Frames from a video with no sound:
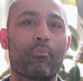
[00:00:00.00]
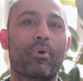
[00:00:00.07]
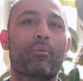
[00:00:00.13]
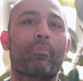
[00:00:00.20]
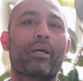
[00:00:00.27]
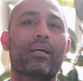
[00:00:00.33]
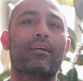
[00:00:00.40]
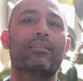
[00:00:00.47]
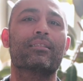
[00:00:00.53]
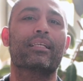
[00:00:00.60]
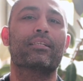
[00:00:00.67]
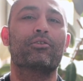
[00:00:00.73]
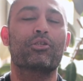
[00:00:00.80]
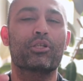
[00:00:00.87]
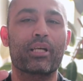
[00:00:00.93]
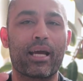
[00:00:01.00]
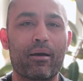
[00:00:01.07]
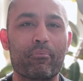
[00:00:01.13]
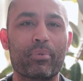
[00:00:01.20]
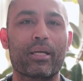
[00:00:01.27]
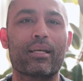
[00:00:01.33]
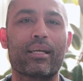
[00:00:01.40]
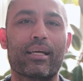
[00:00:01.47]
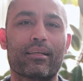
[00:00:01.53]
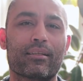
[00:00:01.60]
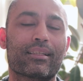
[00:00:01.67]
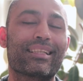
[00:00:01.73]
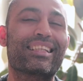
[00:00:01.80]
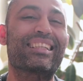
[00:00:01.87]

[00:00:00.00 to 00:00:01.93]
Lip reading: but because they championed it